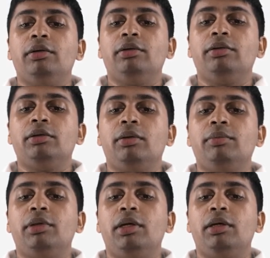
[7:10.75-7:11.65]

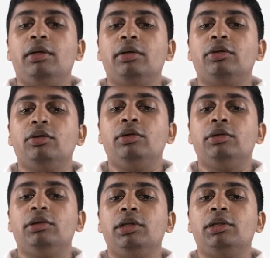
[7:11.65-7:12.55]
something, so it's
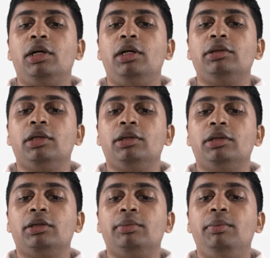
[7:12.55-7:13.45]

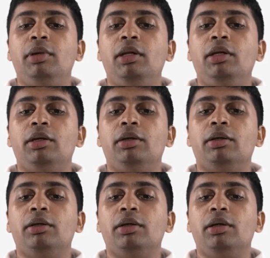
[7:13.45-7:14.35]
666 million,
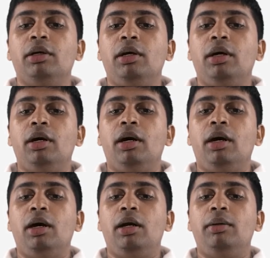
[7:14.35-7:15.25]

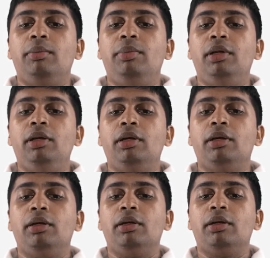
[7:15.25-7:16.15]
add a
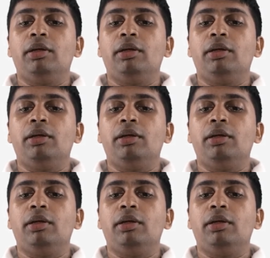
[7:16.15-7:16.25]
billion,